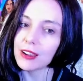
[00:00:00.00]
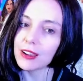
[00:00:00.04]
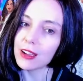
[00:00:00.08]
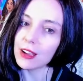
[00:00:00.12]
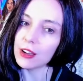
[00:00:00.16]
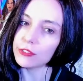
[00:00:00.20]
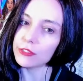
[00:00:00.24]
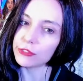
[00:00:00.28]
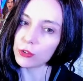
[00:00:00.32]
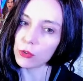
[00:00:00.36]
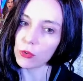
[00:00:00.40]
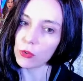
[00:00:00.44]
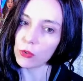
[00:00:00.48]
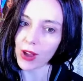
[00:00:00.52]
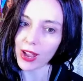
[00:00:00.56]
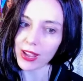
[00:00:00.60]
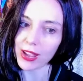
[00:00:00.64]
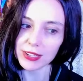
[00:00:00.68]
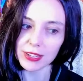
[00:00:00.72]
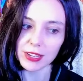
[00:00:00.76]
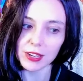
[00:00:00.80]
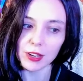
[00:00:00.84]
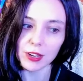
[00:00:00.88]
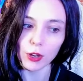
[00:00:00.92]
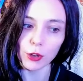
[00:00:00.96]
a
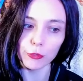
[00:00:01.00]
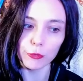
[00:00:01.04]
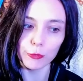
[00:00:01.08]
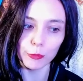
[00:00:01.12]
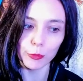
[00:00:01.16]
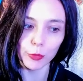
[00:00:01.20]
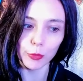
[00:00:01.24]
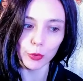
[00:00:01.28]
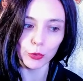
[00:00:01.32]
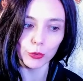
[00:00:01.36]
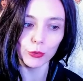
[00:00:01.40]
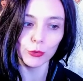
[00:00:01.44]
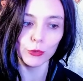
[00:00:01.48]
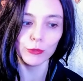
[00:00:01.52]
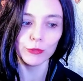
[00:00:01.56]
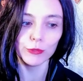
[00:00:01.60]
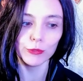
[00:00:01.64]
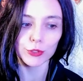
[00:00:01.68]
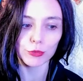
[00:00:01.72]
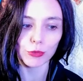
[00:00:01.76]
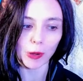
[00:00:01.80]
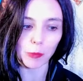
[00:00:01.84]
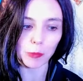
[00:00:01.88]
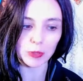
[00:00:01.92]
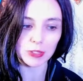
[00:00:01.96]
variety of
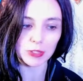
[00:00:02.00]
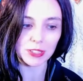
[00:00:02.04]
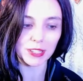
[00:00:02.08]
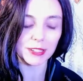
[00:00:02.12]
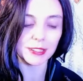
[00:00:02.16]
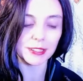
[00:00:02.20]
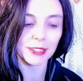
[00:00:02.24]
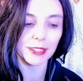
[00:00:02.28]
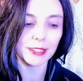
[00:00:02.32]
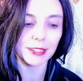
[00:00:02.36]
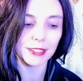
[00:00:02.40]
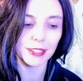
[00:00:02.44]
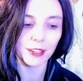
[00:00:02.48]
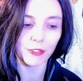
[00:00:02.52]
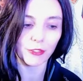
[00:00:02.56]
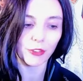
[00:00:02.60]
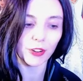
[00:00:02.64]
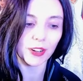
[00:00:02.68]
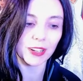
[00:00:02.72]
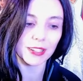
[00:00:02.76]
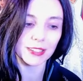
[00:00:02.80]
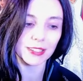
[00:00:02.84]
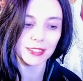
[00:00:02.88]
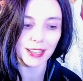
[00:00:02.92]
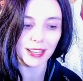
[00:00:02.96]
moves representing
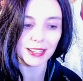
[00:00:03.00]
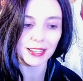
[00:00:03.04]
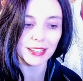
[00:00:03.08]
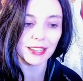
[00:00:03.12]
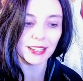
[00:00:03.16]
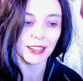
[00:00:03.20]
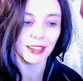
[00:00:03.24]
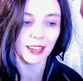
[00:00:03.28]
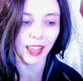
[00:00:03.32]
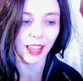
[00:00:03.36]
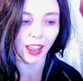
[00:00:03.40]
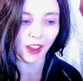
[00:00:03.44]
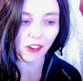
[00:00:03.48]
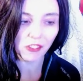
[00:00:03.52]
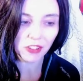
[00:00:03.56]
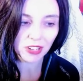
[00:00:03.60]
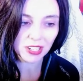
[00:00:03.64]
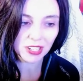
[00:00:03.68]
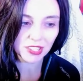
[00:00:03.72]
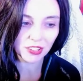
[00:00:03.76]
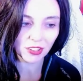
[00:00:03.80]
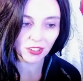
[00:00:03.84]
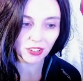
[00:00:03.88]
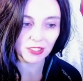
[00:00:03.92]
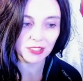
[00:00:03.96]
different Edenian
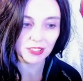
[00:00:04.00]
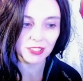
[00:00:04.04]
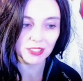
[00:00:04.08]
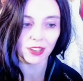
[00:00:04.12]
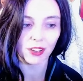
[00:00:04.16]
characters.